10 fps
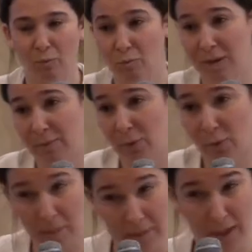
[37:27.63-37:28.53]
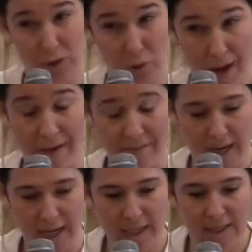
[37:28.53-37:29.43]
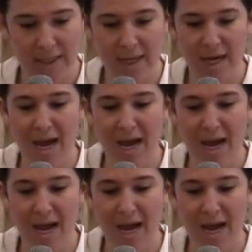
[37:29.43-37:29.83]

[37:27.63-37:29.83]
people who are being trafficked.